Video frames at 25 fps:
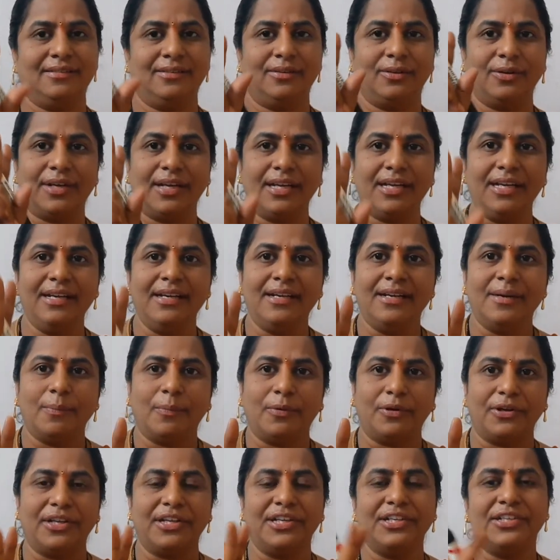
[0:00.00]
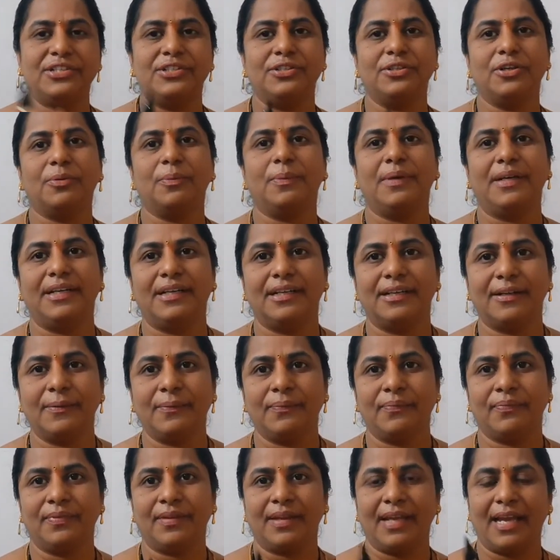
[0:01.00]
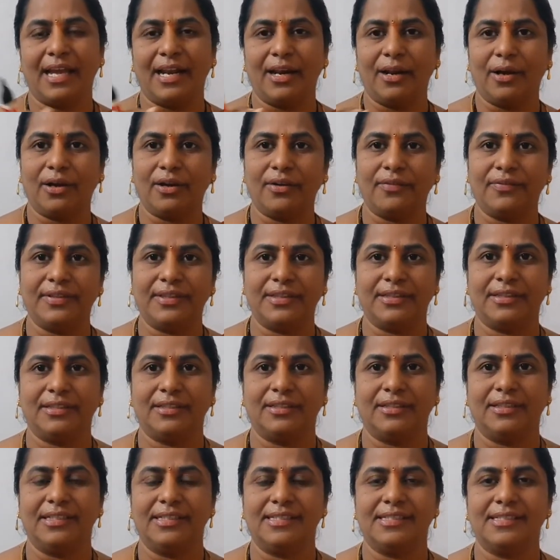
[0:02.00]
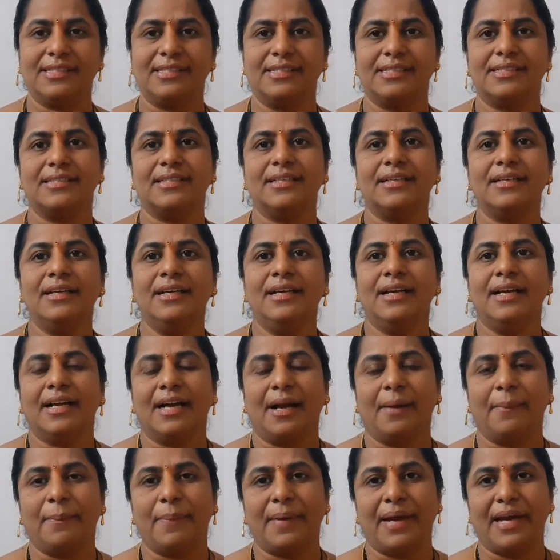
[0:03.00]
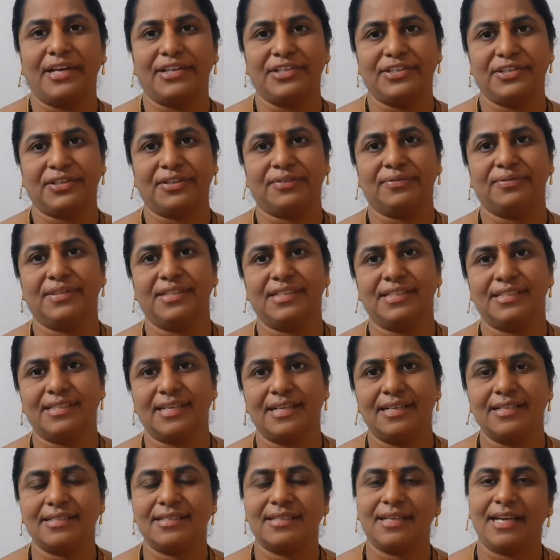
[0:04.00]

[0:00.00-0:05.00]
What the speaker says: Okay, potentiometer along with discuss the comparison of the cells,